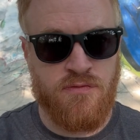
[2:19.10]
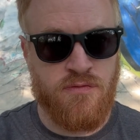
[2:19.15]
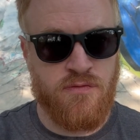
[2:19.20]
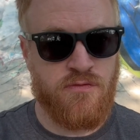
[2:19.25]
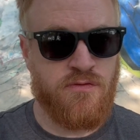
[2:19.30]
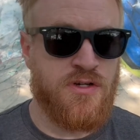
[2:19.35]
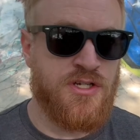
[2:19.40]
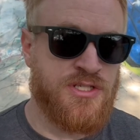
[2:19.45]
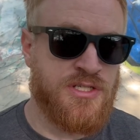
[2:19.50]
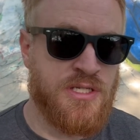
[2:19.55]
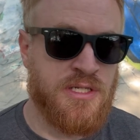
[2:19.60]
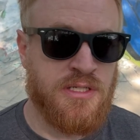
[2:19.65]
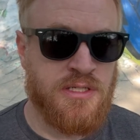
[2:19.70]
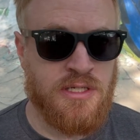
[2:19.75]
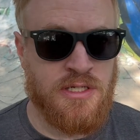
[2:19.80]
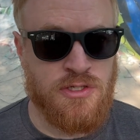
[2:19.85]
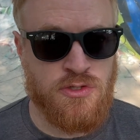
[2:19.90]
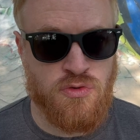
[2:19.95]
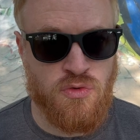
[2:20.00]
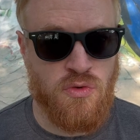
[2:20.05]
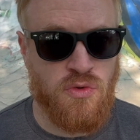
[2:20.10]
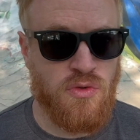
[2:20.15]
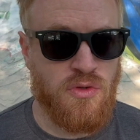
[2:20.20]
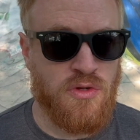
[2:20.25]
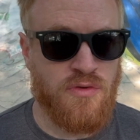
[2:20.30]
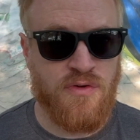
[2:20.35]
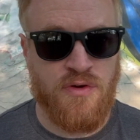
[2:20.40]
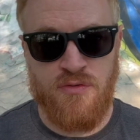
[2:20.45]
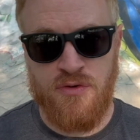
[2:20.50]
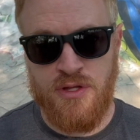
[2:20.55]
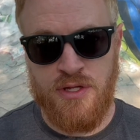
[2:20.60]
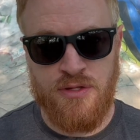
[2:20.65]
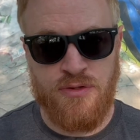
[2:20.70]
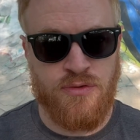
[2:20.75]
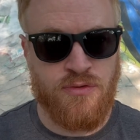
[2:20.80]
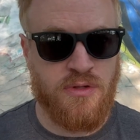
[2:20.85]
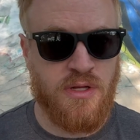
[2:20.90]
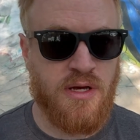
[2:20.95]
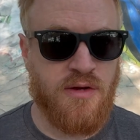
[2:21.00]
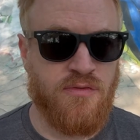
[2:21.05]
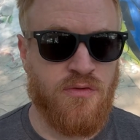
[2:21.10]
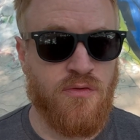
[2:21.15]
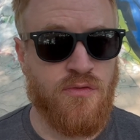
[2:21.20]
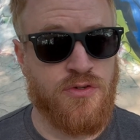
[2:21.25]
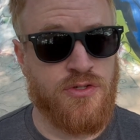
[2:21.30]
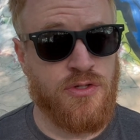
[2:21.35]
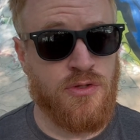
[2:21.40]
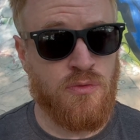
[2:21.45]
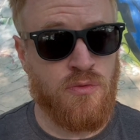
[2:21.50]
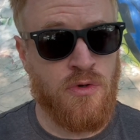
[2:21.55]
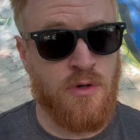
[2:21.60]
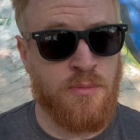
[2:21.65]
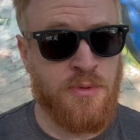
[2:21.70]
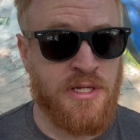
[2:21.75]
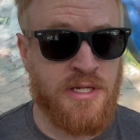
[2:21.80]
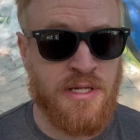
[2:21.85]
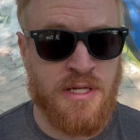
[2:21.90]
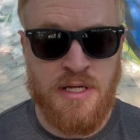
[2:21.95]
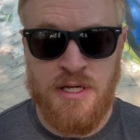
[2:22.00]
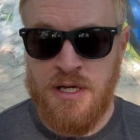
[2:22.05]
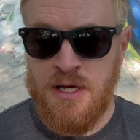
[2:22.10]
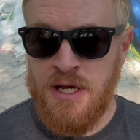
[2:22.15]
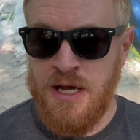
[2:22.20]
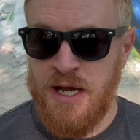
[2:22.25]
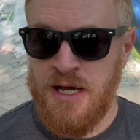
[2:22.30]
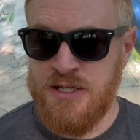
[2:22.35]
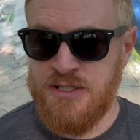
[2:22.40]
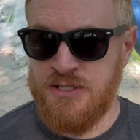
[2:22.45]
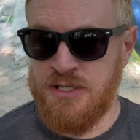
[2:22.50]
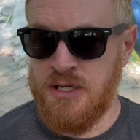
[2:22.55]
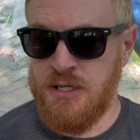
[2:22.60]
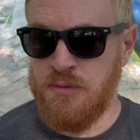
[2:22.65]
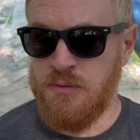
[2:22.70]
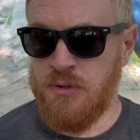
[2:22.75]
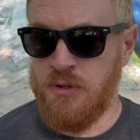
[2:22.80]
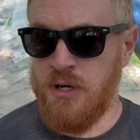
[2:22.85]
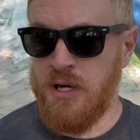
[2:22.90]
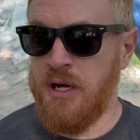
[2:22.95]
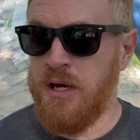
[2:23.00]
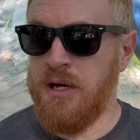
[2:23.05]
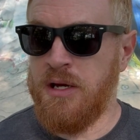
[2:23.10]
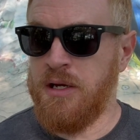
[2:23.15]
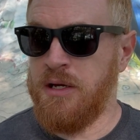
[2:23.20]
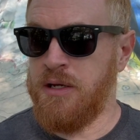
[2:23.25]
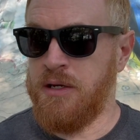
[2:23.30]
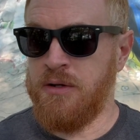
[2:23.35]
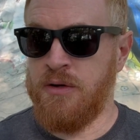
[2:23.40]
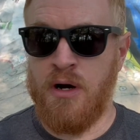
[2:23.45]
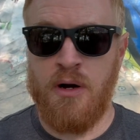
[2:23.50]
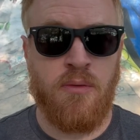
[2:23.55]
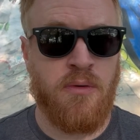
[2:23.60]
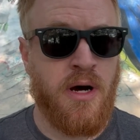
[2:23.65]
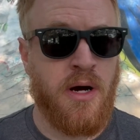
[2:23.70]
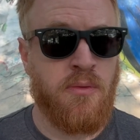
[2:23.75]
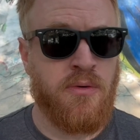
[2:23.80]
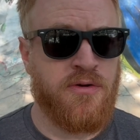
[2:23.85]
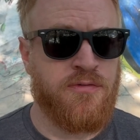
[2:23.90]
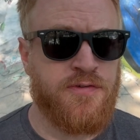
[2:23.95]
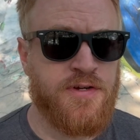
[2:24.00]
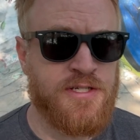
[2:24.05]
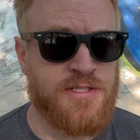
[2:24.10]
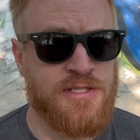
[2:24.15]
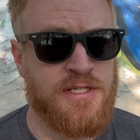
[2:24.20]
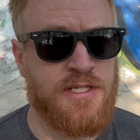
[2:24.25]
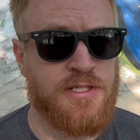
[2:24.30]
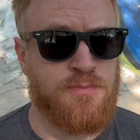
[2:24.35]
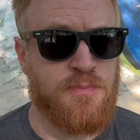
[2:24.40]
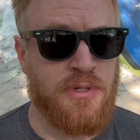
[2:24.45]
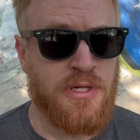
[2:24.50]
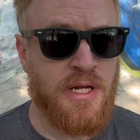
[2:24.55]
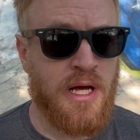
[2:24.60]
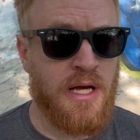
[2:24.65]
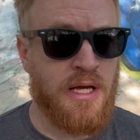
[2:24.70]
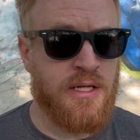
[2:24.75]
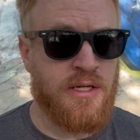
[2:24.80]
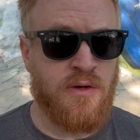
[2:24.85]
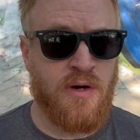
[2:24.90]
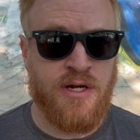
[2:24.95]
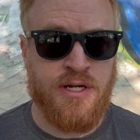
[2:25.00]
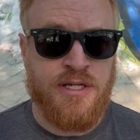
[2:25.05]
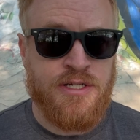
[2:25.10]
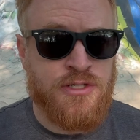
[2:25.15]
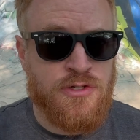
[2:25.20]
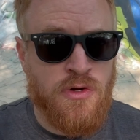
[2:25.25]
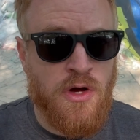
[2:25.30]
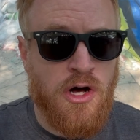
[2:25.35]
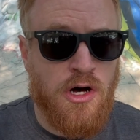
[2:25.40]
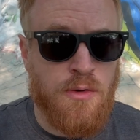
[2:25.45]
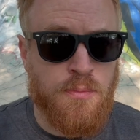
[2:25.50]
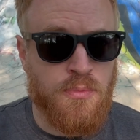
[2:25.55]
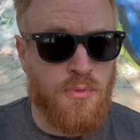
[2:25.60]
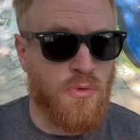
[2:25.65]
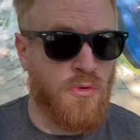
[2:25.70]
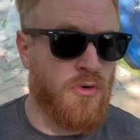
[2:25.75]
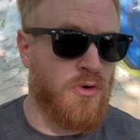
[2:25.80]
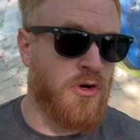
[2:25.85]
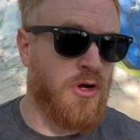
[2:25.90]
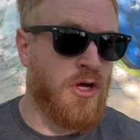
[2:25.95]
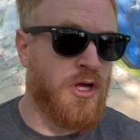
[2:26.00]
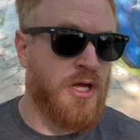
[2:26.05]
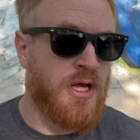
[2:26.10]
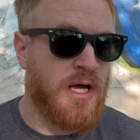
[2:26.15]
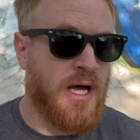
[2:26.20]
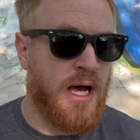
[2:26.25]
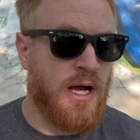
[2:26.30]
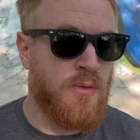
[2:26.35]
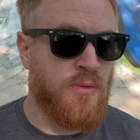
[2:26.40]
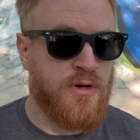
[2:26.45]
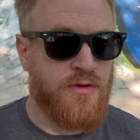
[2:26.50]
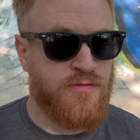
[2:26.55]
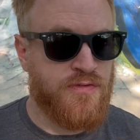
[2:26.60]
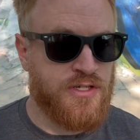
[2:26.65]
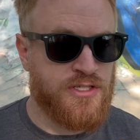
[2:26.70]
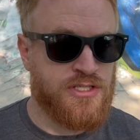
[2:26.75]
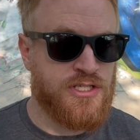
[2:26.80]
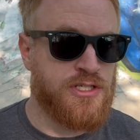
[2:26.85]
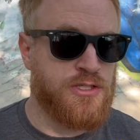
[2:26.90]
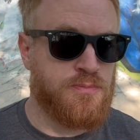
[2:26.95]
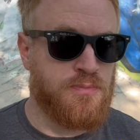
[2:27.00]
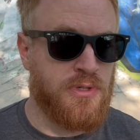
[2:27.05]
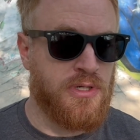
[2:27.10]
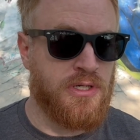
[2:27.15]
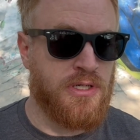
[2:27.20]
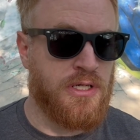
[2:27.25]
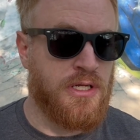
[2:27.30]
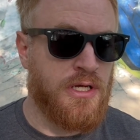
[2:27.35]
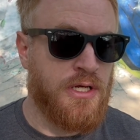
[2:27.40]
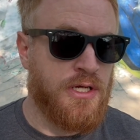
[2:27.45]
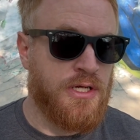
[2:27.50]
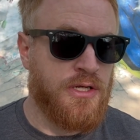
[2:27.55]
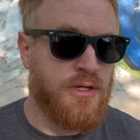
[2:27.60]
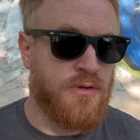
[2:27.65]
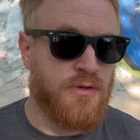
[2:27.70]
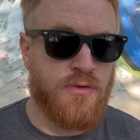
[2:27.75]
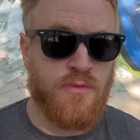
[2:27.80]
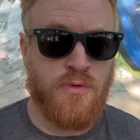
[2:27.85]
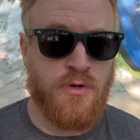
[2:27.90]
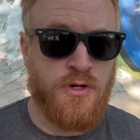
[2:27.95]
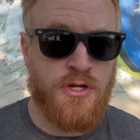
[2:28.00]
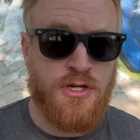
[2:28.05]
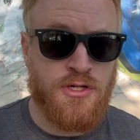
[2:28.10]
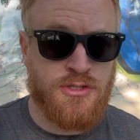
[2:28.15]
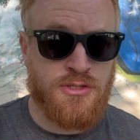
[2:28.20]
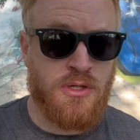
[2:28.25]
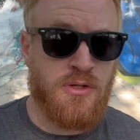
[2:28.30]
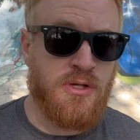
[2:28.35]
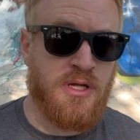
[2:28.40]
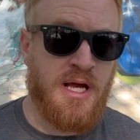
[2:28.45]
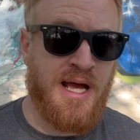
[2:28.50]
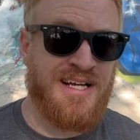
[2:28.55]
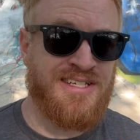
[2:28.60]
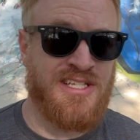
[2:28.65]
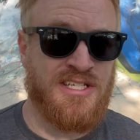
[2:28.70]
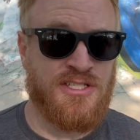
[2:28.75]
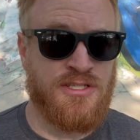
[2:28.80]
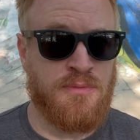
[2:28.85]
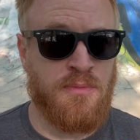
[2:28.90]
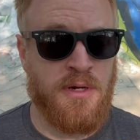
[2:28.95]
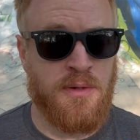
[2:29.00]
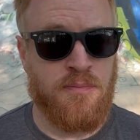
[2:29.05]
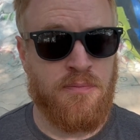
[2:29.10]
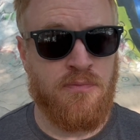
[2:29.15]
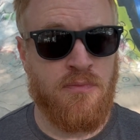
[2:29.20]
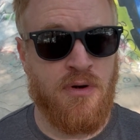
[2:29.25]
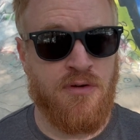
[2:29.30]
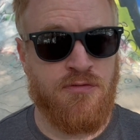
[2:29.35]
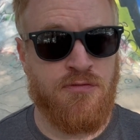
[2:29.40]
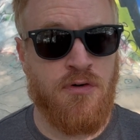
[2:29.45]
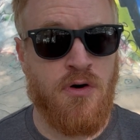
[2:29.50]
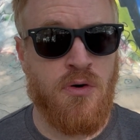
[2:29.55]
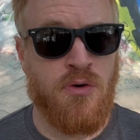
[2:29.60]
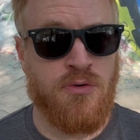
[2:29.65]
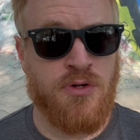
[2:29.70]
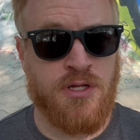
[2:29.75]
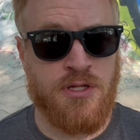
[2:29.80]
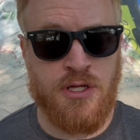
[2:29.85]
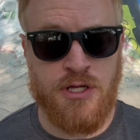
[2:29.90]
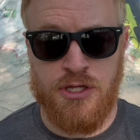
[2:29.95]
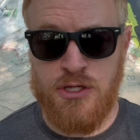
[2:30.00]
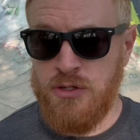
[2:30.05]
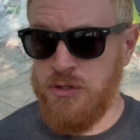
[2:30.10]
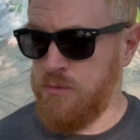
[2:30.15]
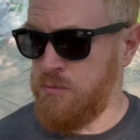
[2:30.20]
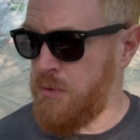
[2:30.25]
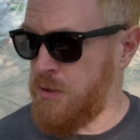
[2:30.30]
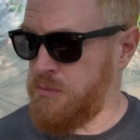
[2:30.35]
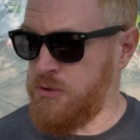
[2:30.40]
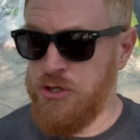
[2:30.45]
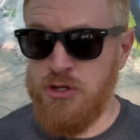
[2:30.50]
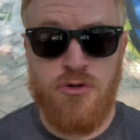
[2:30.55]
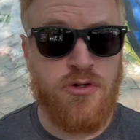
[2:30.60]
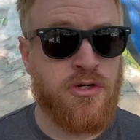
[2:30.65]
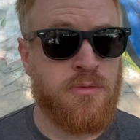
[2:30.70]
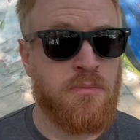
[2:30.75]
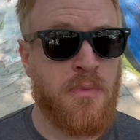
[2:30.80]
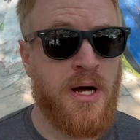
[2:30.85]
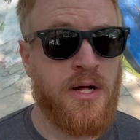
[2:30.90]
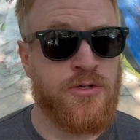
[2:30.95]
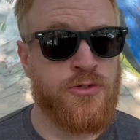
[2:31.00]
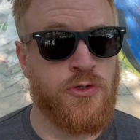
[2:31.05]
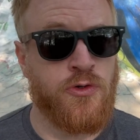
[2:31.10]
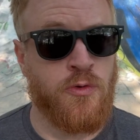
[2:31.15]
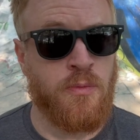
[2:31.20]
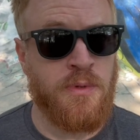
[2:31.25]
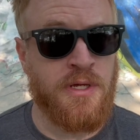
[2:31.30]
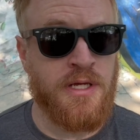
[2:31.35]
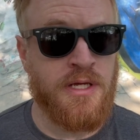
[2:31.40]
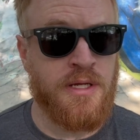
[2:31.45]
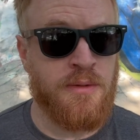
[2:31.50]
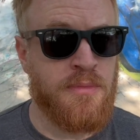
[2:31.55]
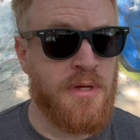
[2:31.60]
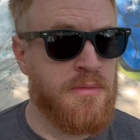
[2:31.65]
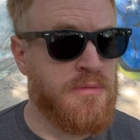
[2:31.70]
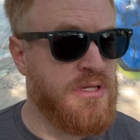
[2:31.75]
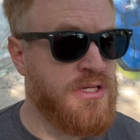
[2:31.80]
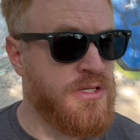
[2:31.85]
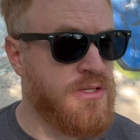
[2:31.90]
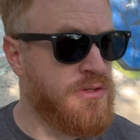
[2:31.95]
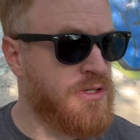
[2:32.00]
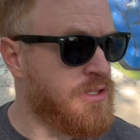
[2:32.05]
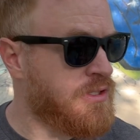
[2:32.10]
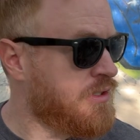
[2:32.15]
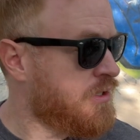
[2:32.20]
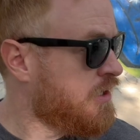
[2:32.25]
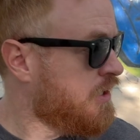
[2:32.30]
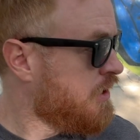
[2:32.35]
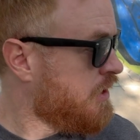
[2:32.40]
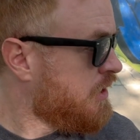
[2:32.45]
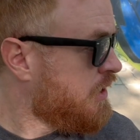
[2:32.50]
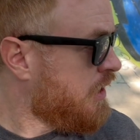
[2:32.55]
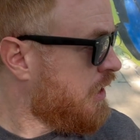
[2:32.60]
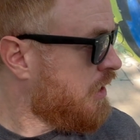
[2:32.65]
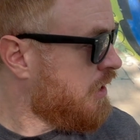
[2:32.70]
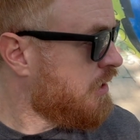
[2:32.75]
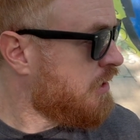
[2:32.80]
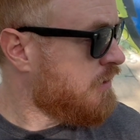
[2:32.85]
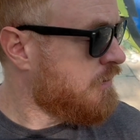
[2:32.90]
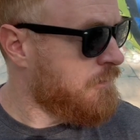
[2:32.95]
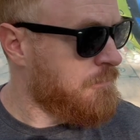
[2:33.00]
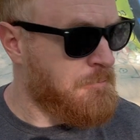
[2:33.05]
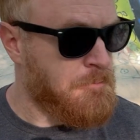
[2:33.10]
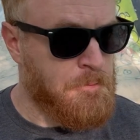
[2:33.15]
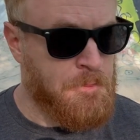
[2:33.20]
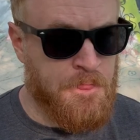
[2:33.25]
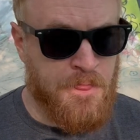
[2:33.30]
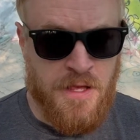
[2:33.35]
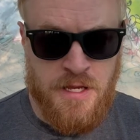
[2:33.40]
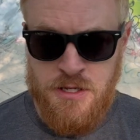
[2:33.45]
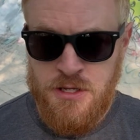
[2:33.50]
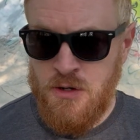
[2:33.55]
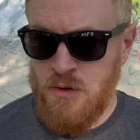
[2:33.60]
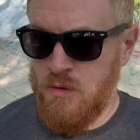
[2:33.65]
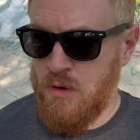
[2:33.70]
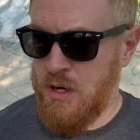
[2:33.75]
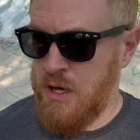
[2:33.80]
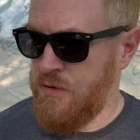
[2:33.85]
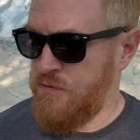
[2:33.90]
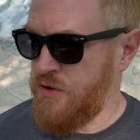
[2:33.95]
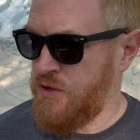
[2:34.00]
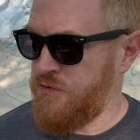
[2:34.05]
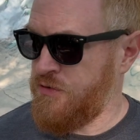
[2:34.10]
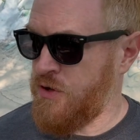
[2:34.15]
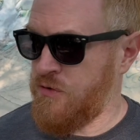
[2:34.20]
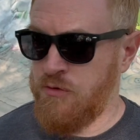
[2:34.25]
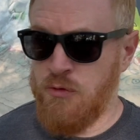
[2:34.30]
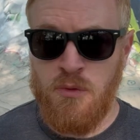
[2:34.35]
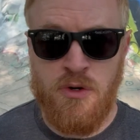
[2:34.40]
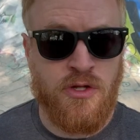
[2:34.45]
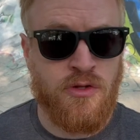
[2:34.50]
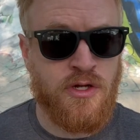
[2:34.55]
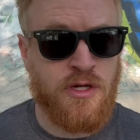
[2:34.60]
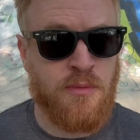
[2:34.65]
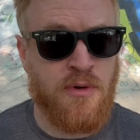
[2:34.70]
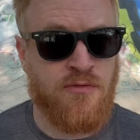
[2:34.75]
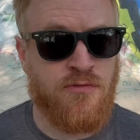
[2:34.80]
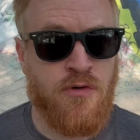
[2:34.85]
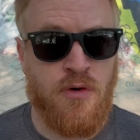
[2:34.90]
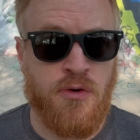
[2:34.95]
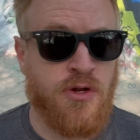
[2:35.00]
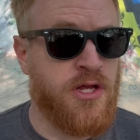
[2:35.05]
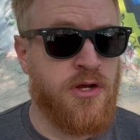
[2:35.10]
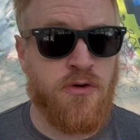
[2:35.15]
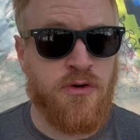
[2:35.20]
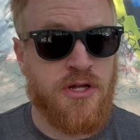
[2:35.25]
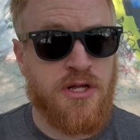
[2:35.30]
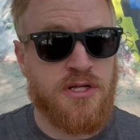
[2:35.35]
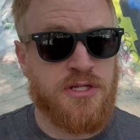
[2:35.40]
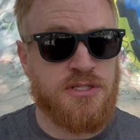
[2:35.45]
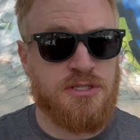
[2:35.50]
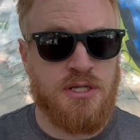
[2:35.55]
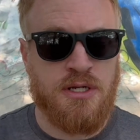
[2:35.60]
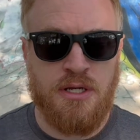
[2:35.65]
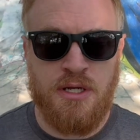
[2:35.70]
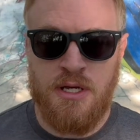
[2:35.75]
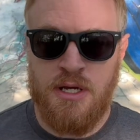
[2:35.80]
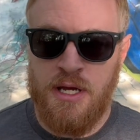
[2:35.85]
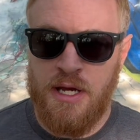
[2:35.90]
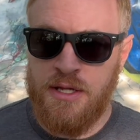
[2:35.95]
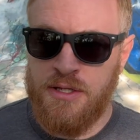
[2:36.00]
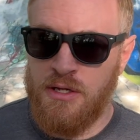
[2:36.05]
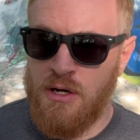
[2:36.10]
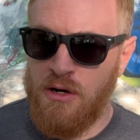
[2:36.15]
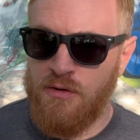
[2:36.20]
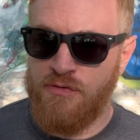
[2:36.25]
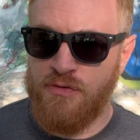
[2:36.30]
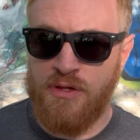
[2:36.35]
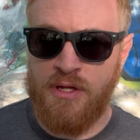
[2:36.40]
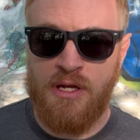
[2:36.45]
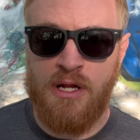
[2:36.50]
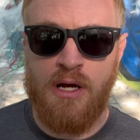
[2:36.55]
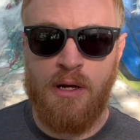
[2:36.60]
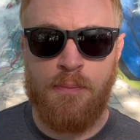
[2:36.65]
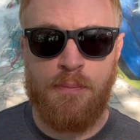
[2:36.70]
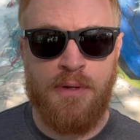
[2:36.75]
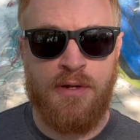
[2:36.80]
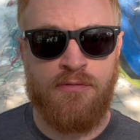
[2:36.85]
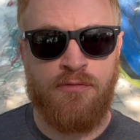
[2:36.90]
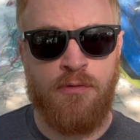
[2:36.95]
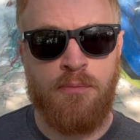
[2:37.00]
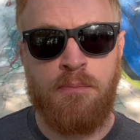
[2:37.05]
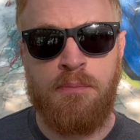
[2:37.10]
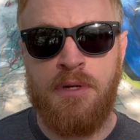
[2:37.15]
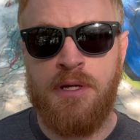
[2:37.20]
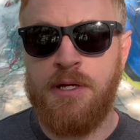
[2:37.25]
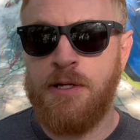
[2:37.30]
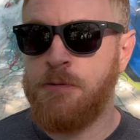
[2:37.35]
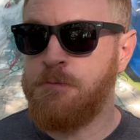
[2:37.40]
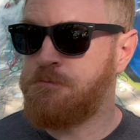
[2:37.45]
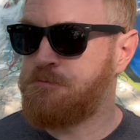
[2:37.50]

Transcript: rescind control of everything in their life over to the woman and say, well, hey, I want to fix this, but I need your help, or I want to fix this, but or here's all access to my phone, and like maybe you can monitor me, and maybe you can if you ever want to look at my phone, here it is. And they offer that up, and for me,